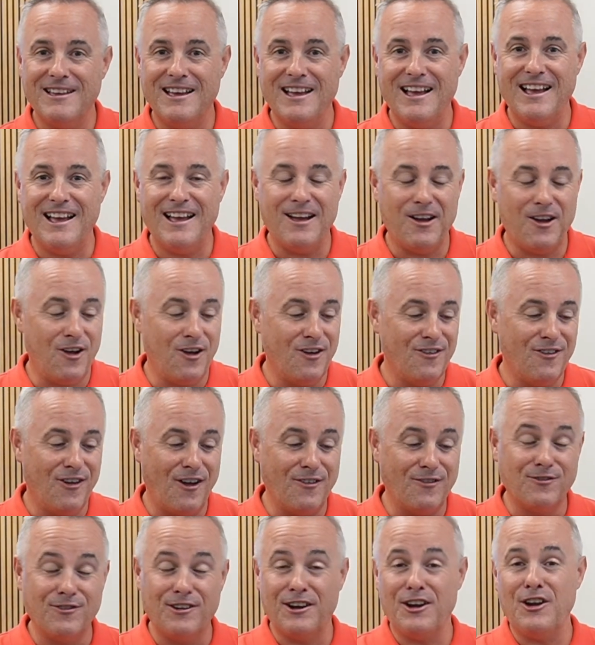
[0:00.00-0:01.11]

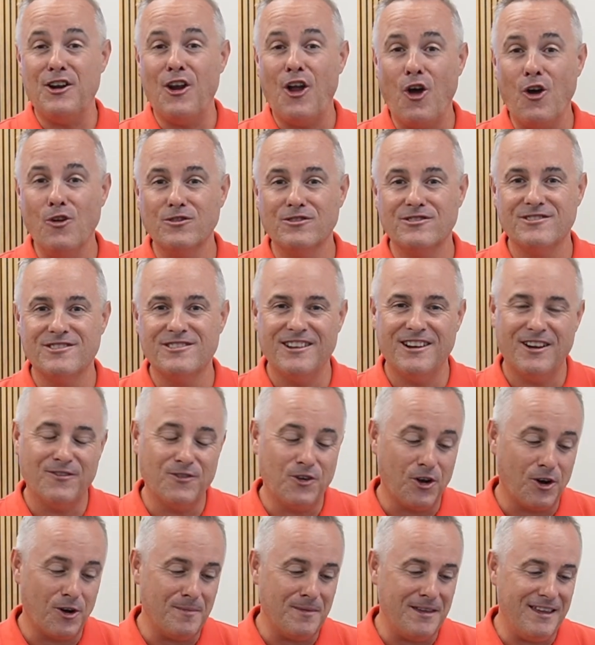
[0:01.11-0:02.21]
I've written notes and I've
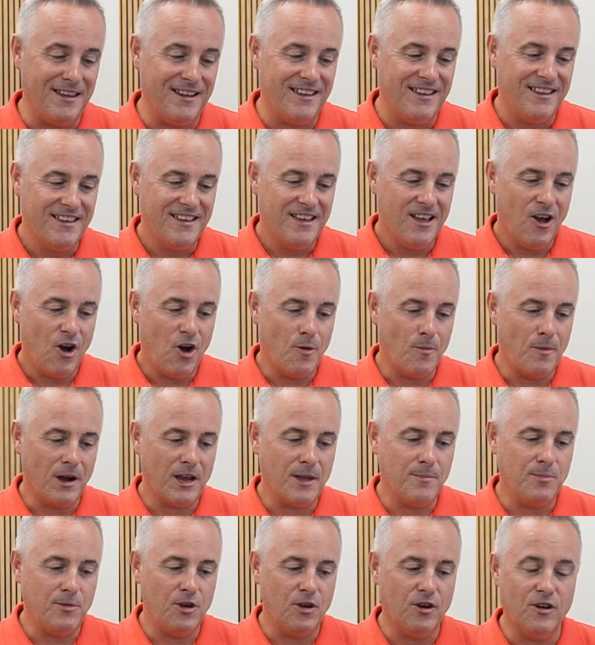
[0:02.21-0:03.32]
got them here on my
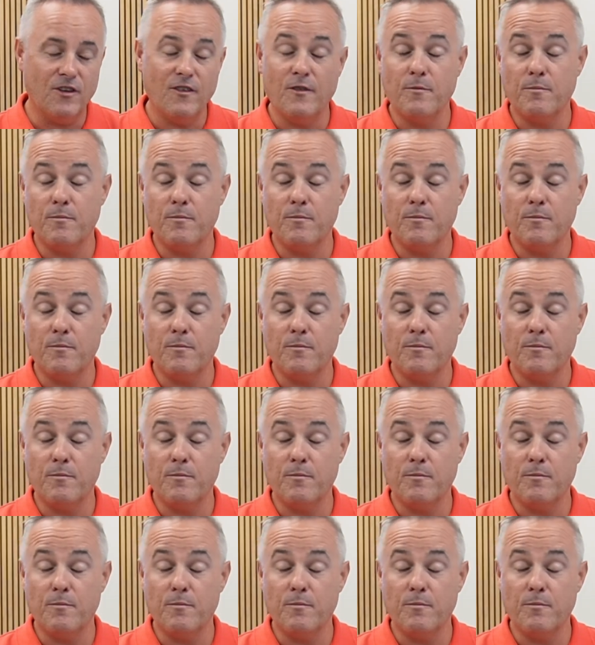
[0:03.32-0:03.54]
computer.